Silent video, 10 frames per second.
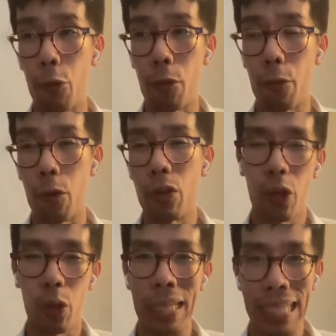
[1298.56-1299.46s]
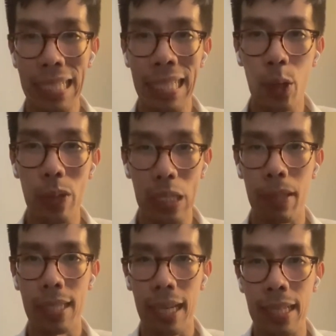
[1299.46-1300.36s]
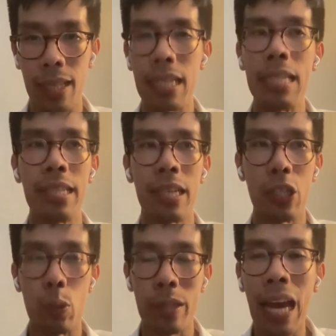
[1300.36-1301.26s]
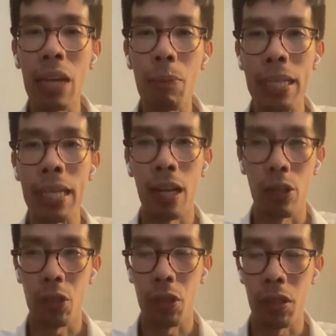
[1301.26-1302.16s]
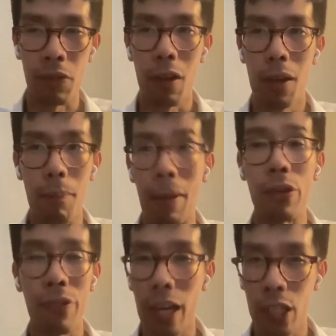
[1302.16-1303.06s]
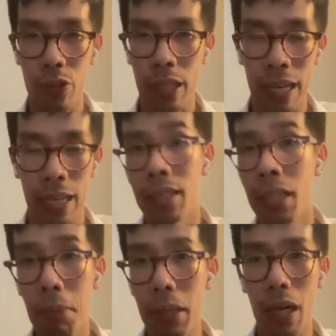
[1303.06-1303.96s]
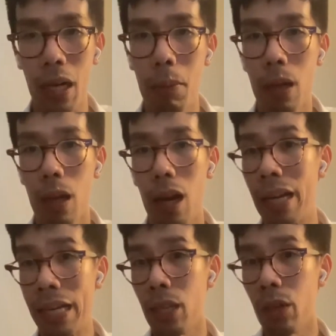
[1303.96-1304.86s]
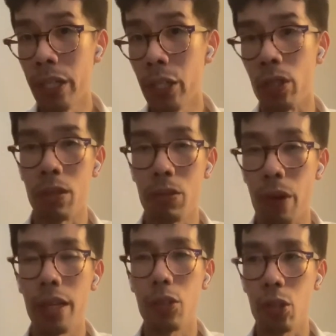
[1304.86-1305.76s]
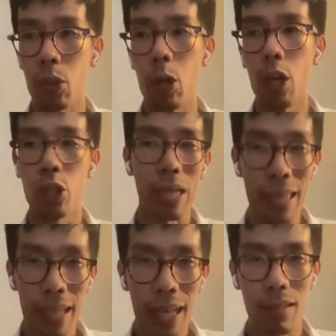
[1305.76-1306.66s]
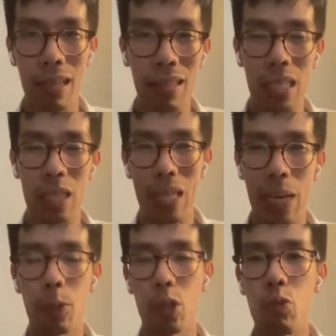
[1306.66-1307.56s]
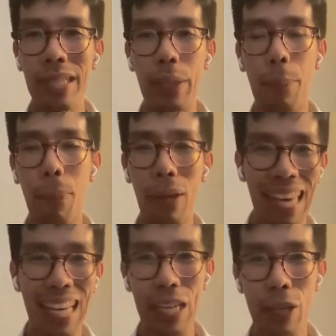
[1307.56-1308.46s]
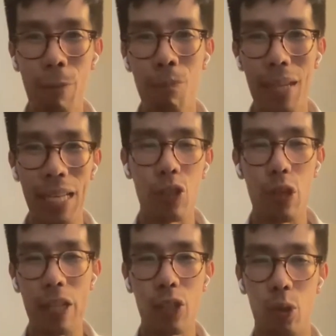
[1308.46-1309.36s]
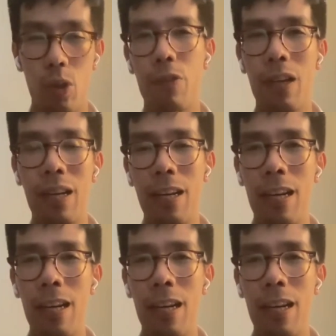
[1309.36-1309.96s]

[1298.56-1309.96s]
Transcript: for not only Indian equities, but this idea that India can be an alternative manufacturing and assembly hub in the region, right? So in that sense, it's been able to really play its sort of